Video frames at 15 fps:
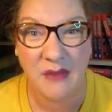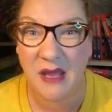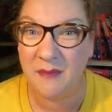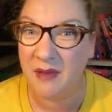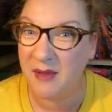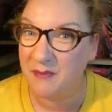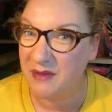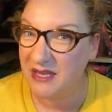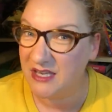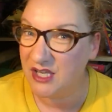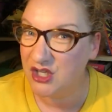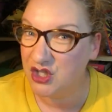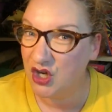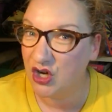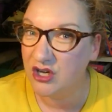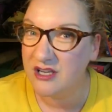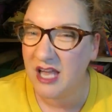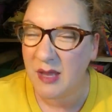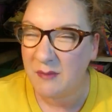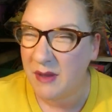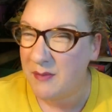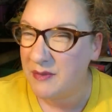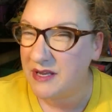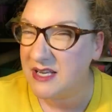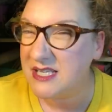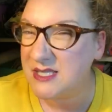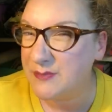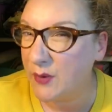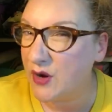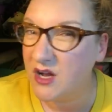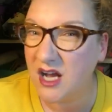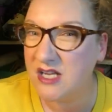it might be in your junk, it might be in your spunk.